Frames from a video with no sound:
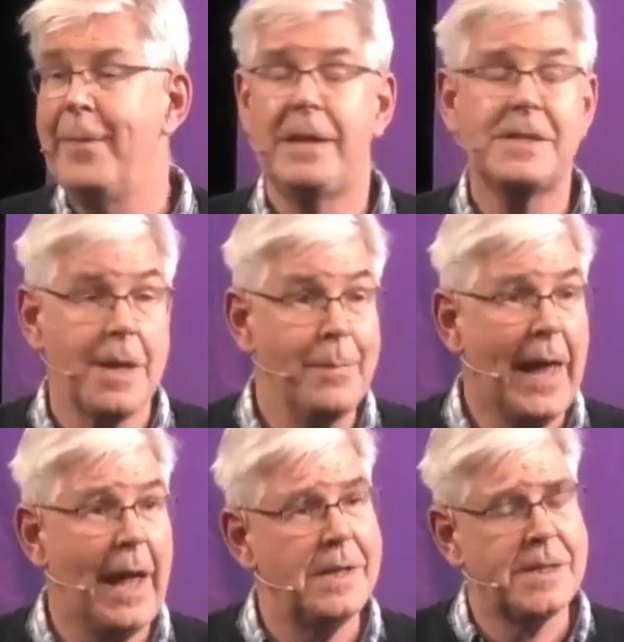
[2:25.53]
In some
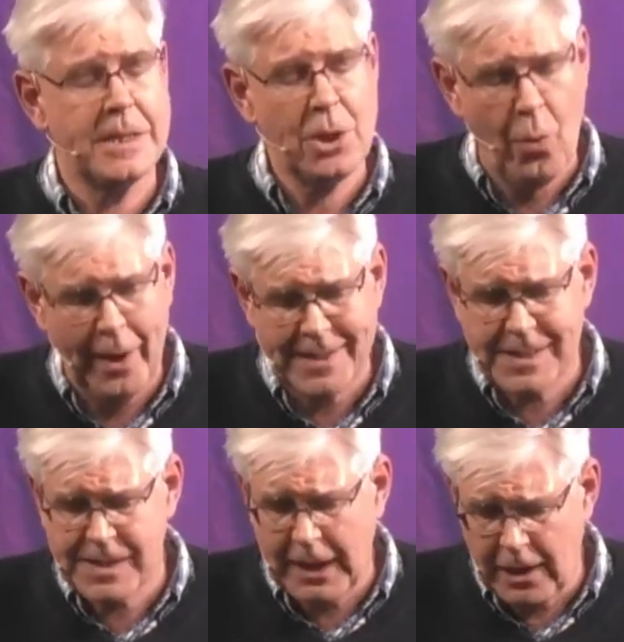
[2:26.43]
cases, quite
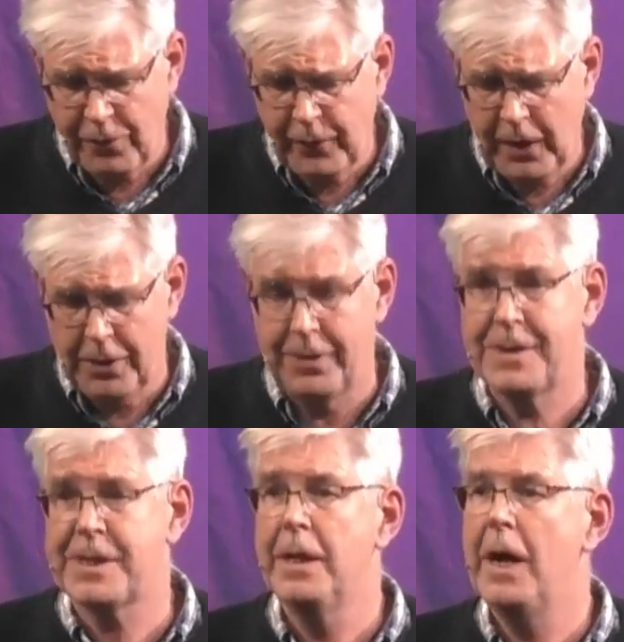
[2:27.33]
significant